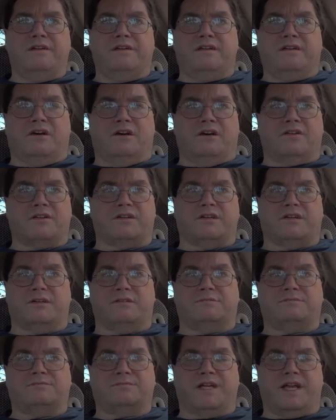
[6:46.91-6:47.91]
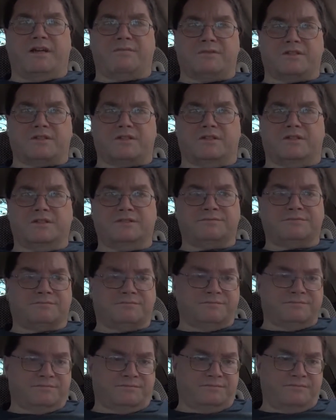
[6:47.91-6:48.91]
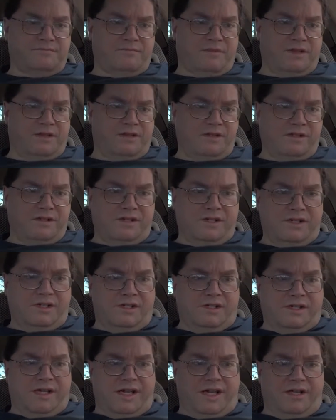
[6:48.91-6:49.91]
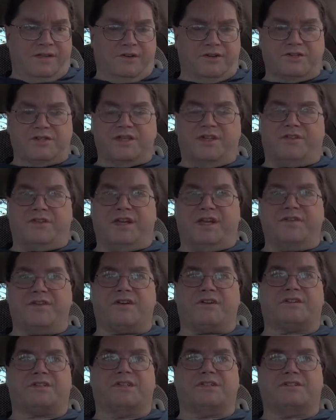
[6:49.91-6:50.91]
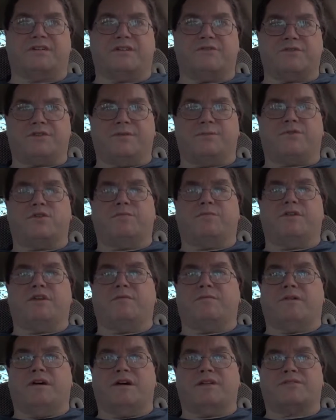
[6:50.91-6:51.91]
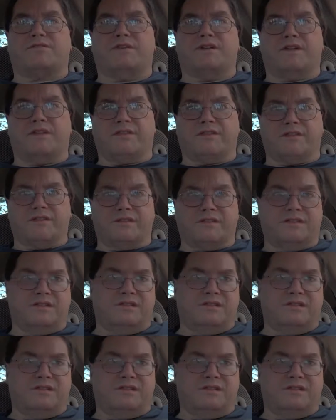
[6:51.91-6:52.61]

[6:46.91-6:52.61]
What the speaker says: on Amazon, and there's nothing in there that says they don't ship to a P.O. box or anything.